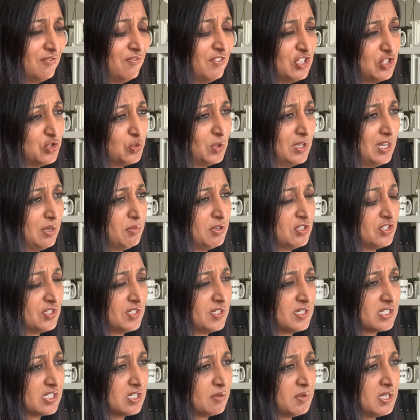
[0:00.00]
visual
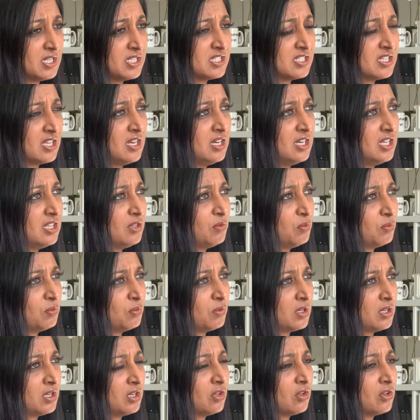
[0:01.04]
images. I mean, certainly
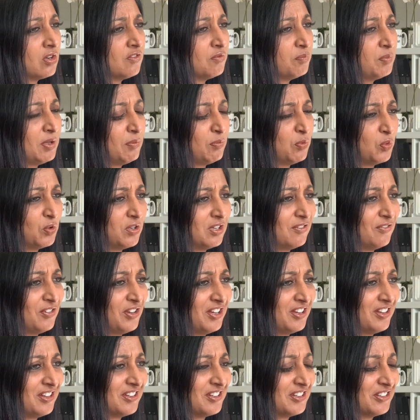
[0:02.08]
a lot of people will have
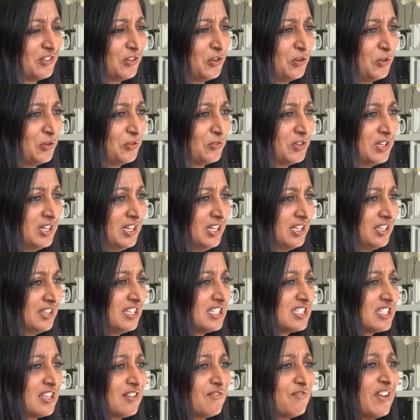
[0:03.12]
heard of
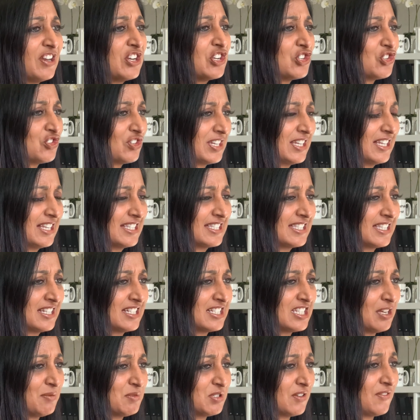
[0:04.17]
these inventories in
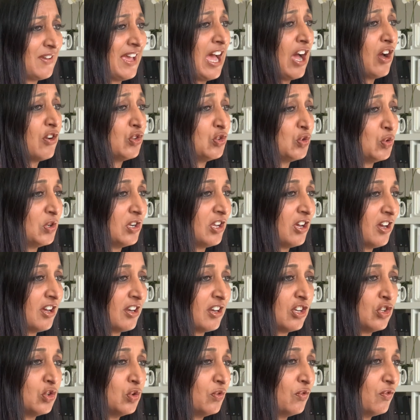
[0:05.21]
terms of how you
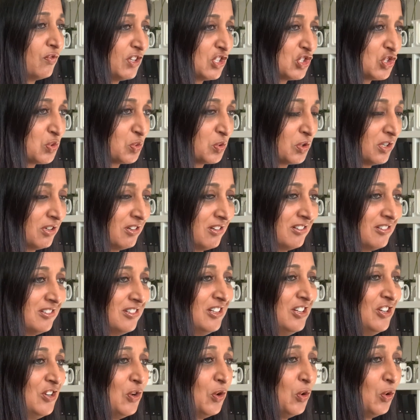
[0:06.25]
learn. Are you visual,
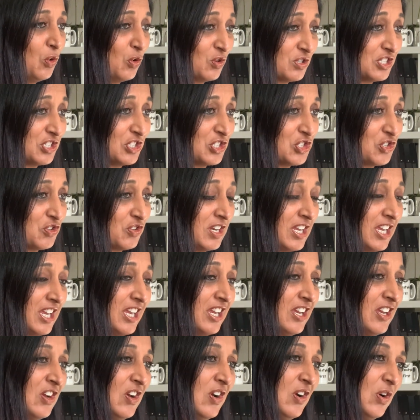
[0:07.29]

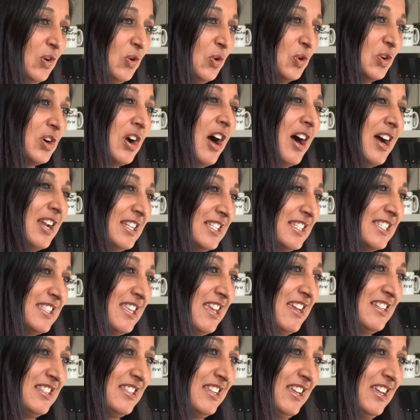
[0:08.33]
auditory, or
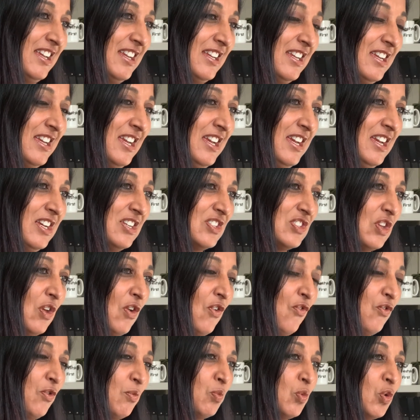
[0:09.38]
kinesthetic?
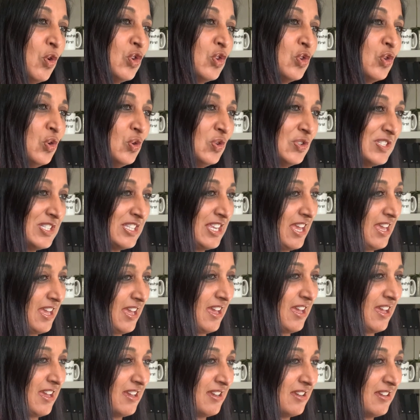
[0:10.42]
So from what you're
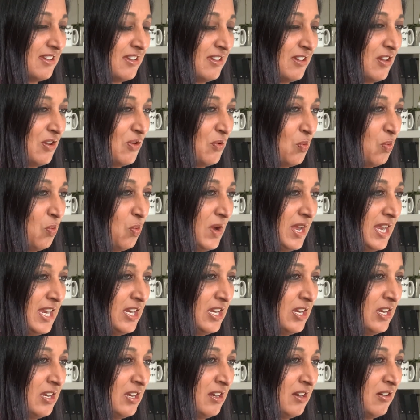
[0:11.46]
saying,
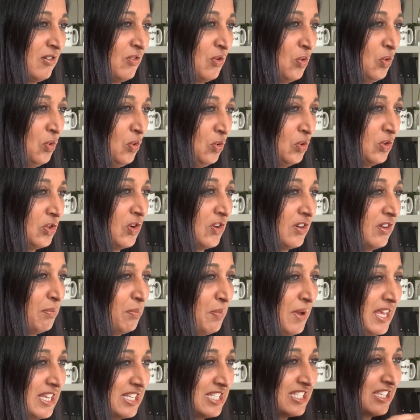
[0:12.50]
we all got a
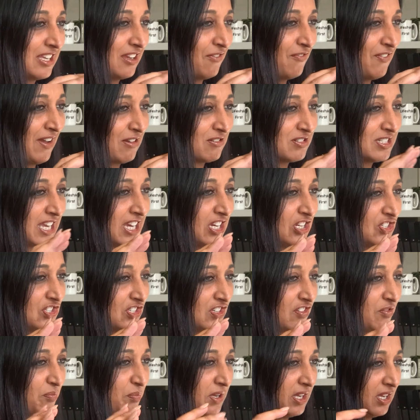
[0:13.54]
basic
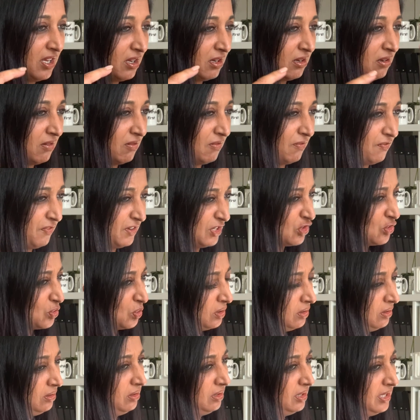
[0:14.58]
foundation of being
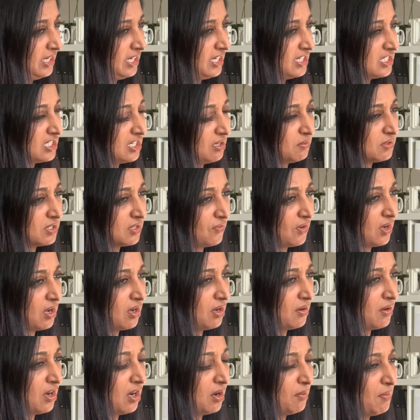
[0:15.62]
visual in terms of
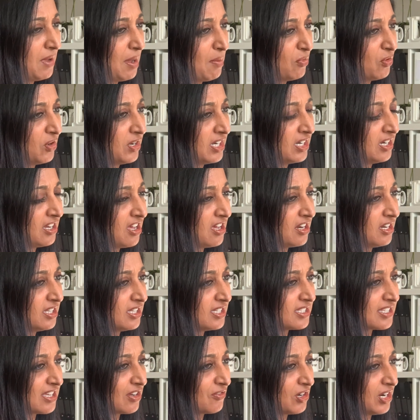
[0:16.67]
our memory and
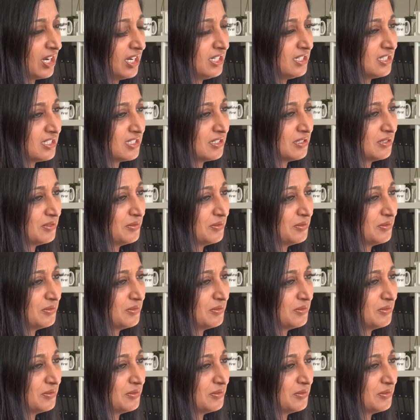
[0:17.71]
learning. Is that right?